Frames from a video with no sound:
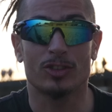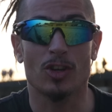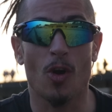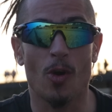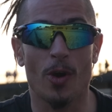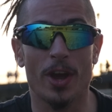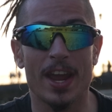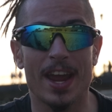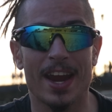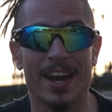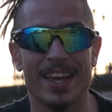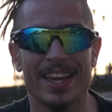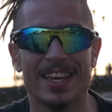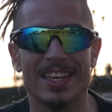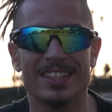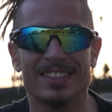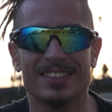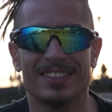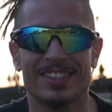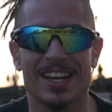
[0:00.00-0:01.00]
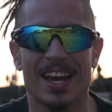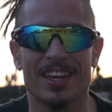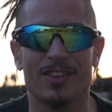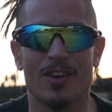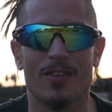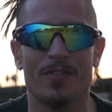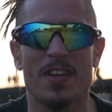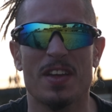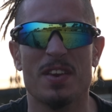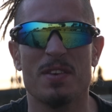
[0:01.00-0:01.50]
So here inside
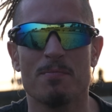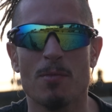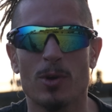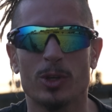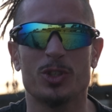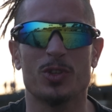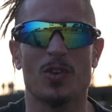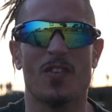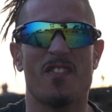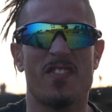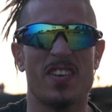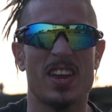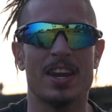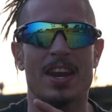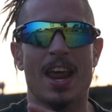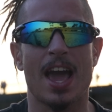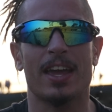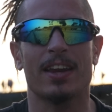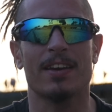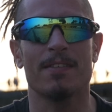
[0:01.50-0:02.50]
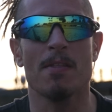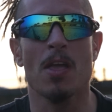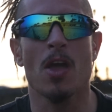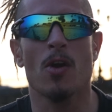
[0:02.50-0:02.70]
of the Inmotion V9